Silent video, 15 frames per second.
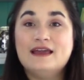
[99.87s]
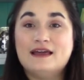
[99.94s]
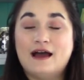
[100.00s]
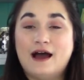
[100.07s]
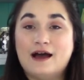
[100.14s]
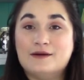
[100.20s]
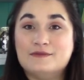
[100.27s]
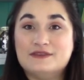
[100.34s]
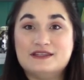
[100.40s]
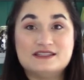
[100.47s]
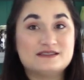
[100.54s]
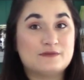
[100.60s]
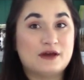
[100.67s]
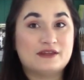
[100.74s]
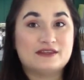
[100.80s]
Um,
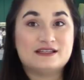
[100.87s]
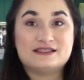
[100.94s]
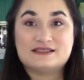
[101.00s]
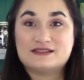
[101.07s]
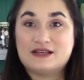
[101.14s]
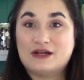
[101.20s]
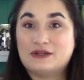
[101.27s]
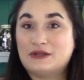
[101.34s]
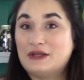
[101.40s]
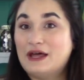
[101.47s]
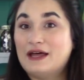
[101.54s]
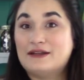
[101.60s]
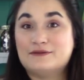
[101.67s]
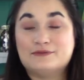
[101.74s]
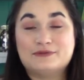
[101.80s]
this month, it's a
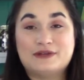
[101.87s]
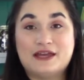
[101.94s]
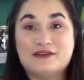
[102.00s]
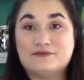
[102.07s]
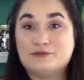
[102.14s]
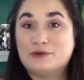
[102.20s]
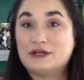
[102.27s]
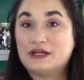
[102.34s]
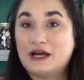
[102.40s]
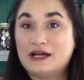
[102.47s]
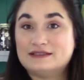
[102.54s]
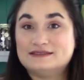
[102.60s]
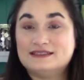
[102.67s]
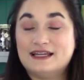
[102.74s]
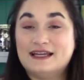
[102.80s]
lot of Kaffe
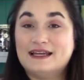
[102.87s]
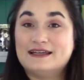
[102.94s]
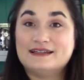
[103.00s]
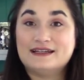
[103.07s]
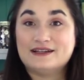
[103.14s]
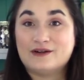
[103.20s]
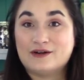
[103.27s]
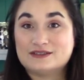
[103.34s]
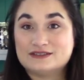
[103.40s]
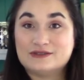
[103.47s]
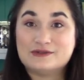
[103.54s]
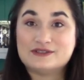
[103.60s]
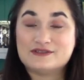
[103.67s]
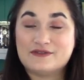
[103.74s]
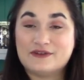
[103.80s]
pre-cuts, and it
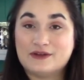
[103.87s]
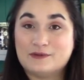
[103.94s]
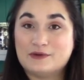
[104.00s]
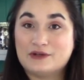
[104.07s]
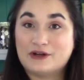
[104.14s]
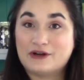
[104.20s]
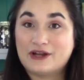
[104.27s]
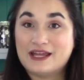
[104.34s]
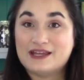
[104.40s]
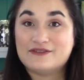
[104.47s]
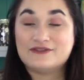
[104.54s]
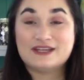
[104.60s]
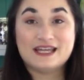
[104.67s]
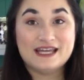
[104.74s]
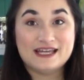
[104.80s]
also is available in our
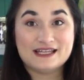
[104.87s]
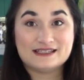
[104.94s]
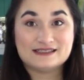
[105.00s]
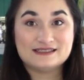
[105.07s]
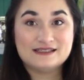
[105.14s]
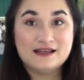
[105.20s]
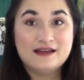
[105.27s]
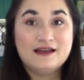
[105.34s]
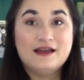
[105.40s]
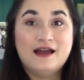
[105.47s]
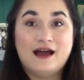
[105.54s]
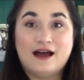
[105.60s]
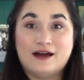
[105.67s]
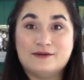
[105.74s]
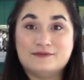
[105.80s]
Kaffe kits
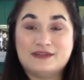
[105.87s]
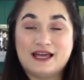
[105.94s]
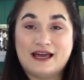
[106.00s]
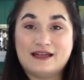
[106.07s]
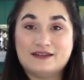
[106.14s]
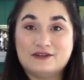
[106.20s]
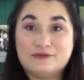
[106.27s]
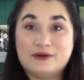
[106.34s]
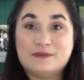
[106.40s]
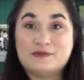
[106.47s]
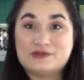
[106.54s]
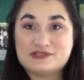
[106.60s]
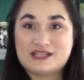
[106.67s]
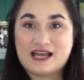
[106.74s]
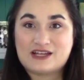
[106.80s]
um, that the Rainbow
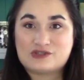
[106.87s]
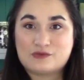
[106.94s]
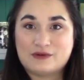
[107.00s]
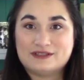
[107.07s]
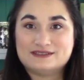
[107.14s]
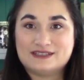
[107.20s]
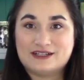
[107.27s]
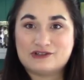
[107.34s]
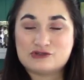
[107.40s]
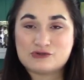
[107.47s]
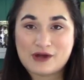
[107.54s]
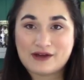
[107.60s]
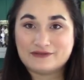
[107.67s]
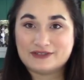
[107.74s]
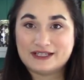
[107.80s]
Stash ones that are
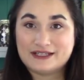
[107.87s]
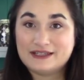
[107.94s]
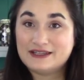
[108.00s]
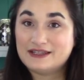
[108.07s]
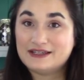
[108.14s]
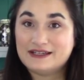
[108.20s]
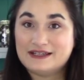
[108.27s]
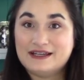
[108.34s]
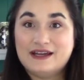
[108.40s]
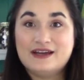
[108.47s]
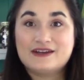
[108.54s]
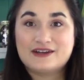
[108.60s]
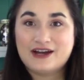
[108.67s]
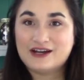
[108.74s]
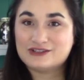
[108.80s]
traveling the
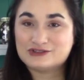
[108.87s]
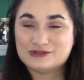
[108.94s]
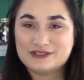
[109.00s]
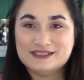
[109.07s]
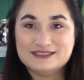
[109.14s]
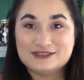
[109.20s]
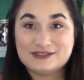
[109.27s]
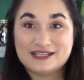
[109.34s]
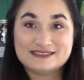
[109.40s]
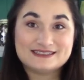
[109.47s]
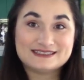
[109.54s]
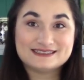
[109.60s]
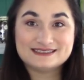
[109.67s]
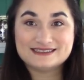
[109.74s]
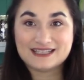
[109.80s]
country, so that's
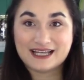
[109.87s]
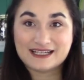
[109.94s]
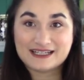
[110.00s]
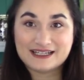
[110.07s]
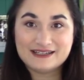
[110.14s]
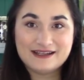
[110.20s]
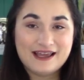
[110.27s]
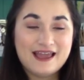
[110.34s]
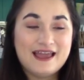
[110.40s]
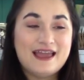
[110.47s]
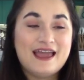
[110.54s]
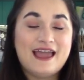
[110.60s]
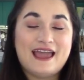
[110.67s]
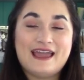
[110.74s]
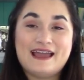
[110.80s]
exciting.
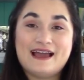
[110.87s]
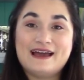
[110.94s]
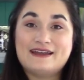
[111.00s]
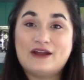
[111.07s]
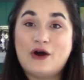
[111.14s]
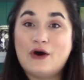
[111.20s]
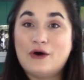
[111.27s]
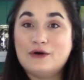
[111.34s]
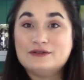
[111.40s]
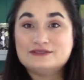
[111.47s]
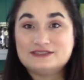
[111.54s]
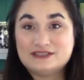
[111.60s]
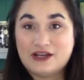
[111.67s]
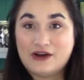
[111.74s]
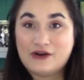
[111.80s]
And
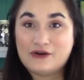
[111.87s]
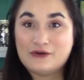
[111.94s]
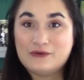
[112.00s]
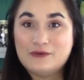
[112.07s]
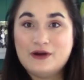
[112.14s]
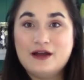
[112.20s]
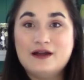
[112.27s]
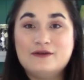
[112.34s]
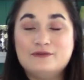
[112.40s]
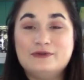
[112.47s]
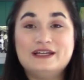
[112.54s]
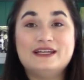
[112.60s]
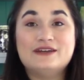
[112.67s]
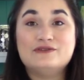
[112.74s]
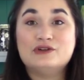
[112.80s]
also,
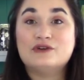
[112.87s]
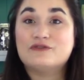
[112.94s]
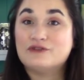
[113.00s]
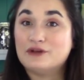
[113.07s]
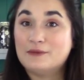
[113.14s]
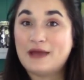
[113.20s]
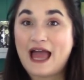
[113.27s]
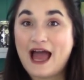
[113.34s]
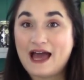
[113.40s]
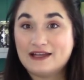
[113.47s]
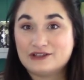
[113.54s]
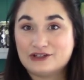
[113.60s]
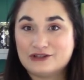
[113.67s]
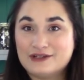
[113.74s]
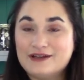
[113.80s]
we give you a free
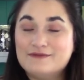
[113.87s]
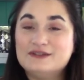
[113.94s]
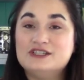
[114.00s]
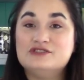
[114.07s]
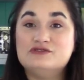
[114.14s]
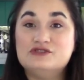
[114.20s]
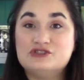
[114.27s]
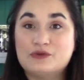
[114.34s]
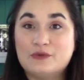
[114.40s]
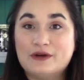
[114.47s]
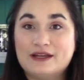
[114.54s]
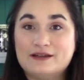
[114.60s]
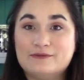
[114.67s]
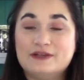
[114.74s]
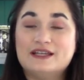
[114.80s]
pattern, and when you
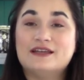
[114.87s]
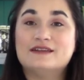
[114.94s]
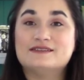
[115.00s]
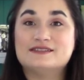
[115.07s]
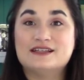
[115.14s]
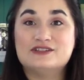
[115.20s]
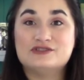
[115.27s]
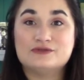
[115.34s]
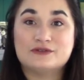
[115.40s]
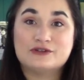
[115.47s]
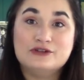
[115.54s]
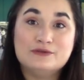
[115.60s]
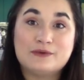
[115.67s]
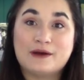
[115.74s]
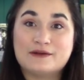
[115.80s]
join, we get send you a
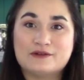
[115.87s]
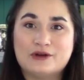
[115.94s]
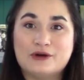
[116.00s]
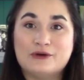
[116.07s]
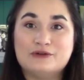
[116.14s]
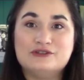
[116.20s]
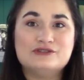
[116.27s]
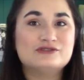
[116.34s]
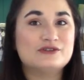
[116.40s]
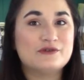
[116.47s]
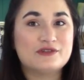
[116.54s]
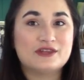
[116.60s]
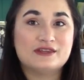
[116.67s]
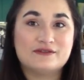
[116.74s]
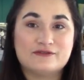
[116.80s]
coupon code, usually
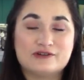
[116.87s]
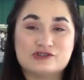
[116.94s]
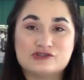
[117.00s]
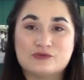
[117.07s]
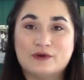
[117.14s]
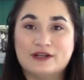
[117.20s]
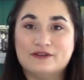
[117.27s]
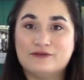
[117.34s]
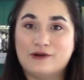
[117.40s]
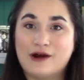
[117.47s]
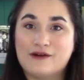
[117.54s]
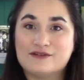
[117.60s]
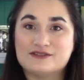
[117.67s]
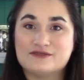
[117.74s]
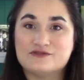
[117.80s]
within the first 24
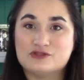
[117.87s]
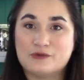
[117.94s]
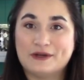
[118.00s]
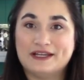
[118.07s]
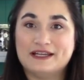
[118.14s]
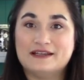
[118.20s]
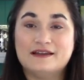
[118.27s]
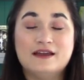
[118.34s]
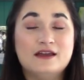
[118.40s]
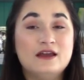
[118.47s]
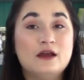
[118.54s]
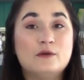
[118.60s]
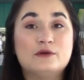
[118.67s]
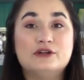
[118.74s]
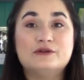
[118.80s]
hours of joining,
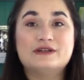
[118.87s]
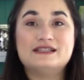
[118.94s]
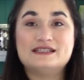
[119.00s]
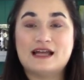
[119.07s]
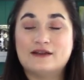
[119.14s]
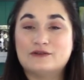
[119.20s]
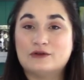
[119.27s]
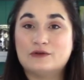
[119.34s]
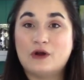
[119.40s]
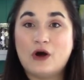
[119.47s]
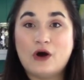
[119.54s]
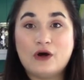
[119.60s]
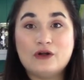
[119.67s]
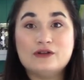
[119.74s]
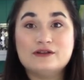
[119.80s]
where you can download
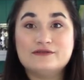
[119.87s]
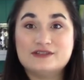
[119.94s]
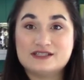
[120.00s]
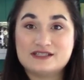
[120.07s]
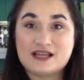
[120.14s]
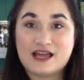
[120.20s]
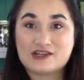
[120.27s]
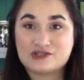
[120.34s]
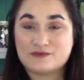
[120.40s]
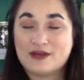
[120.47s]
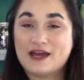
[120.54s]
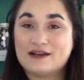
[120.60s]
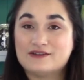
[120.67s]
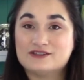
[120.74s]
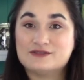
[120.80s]
all of the stash and
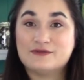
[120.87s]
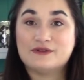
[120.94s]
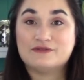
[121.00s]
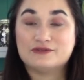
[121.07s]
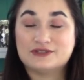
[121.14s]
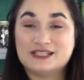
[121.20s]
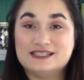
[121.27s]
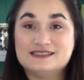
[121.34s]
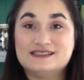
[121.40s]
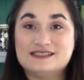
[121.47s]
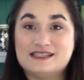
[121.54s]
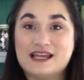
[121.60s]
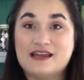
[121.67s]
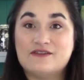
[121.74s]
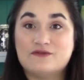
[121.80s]
patterns we've released to
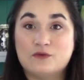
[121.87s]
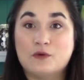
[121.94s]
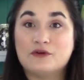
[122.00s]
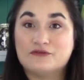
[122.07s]
date for